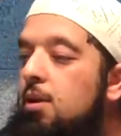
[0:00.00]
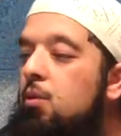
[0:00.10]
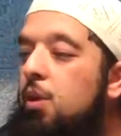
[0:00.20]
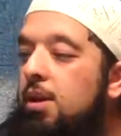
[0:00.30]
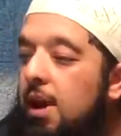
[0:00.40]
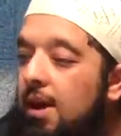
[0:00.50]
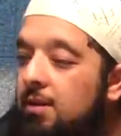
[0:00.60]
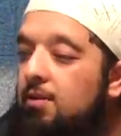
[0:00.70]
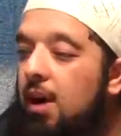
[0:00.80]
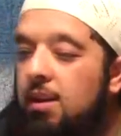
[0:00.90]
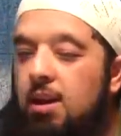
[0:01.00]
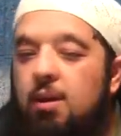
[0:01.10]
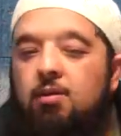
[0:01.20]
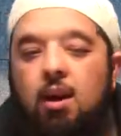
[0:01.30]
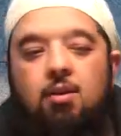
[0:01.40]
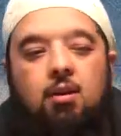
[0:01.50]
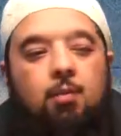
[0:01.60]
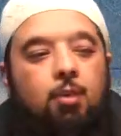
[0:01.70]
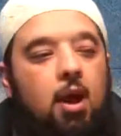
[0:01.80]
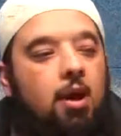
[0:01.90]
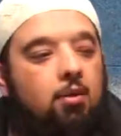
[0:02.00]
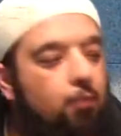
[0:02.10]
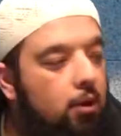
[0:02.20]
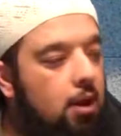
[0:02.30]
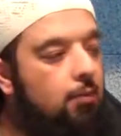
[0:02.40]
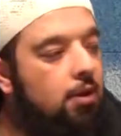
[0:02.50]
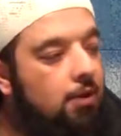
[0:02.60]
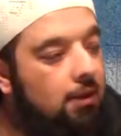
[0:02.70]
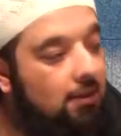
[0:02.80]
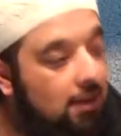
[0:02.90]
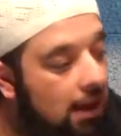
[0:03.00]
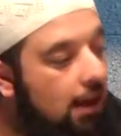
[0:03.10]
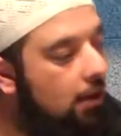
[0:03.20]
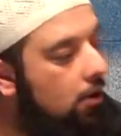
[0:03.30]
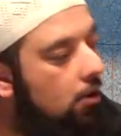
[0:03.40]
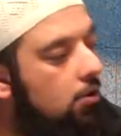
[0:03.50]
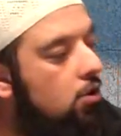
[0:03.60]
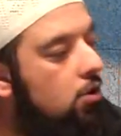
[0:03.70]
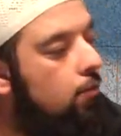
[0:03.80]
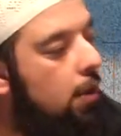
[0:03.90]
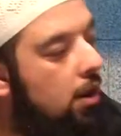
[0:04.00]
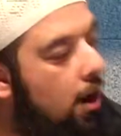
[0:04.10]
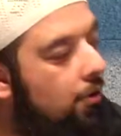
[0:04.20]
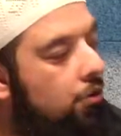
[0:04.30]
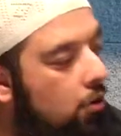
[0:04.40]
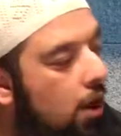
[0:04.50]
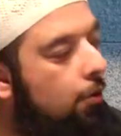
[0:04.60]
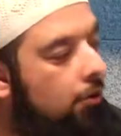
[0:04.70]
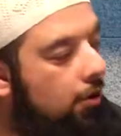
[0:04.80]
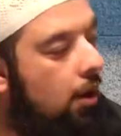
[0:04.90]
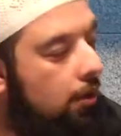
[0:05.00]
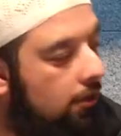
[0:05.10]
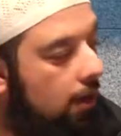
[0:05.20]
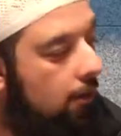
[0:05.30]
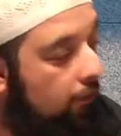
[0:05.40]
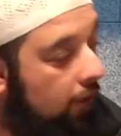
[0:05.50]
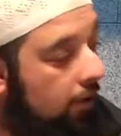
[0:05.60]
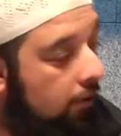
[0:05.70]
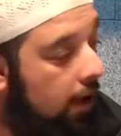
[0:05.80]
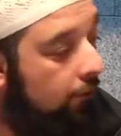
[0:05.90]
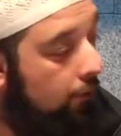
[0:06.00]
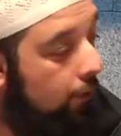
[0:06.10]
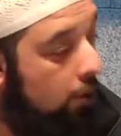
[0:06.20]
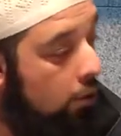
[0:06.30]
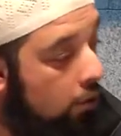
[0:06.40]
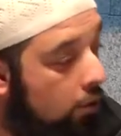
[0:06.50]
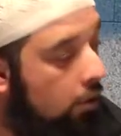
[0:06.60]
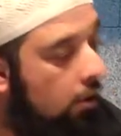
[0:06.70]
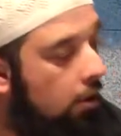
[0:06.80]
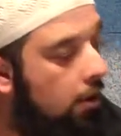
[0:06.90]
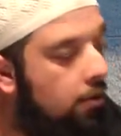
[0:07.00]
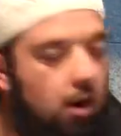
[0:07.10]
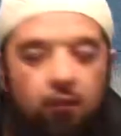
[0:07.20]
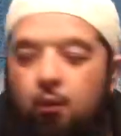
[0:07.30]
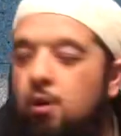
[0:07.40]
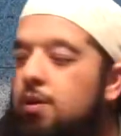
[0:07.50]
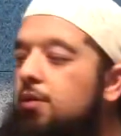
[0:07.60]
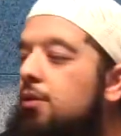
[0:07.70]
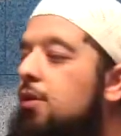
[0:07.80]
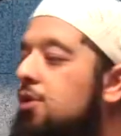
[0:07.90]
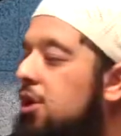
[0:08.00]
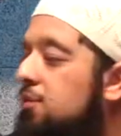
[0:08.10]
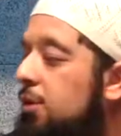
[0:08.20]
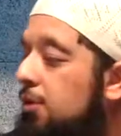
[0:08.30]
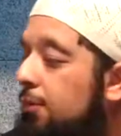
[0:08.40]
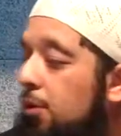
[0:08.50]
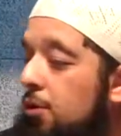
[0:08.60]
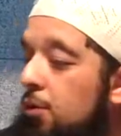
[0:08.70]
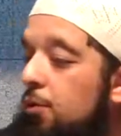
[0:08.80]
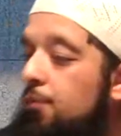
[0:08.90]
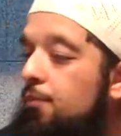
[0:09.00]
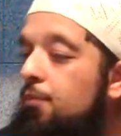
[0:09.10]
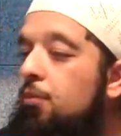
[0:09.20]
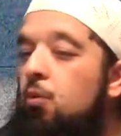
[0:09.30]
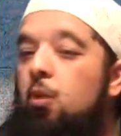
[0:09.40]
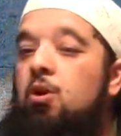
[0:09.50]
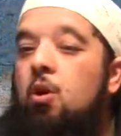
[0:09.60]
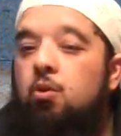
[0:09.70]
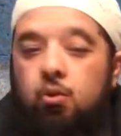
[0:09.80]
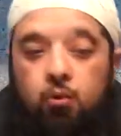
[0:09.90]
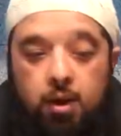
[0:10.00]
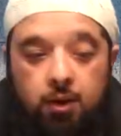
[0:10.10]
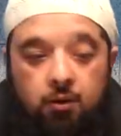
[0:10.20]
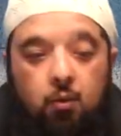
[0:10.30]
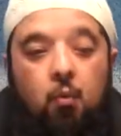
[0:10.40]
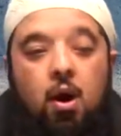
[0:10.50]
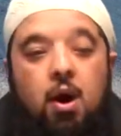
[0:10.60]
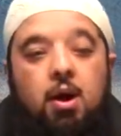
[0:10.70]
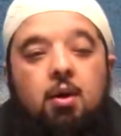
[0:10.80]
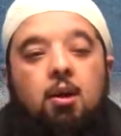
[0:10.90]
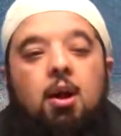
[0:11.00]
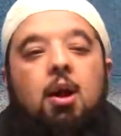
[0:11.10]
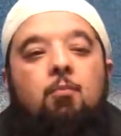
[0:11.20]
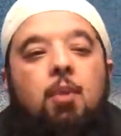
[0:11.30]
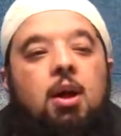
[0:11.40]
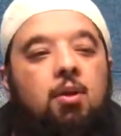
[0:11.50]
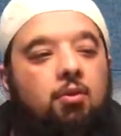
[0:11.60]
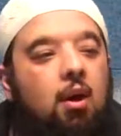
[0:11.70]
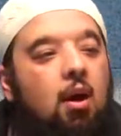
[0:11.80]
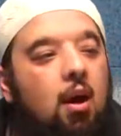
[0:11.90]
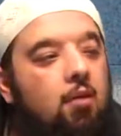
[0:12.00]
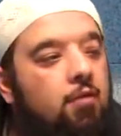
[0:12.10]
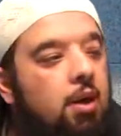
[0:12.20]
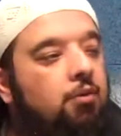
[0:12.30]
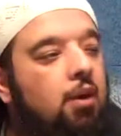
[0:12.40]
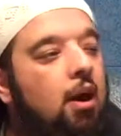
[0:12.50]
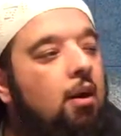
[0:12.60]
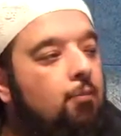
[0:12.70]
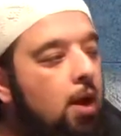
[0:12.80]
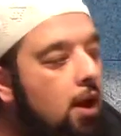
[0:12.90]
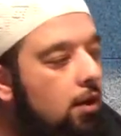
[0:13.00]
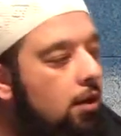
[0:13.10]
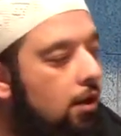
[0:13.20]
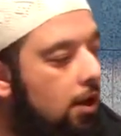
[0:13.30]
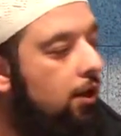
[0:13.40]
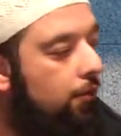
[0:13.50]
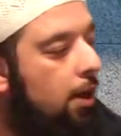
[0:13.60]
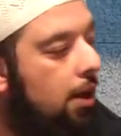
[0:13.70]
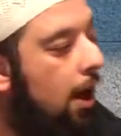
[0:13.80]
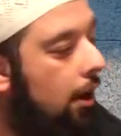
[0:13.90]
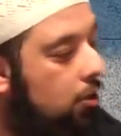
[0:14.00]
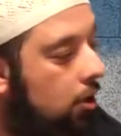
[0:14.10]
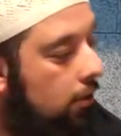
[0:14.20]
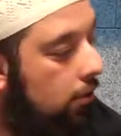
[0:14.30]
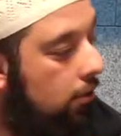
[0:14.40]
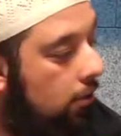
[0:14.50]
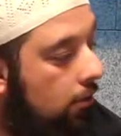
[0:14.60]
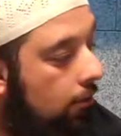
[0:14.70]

Do we take this hadith and then apply it upon him and say, see, because your neighbors are not safe, safe from you, therefore this is the judgment upon you. We don't do this. Why? Because of his a'mal, he has many actions.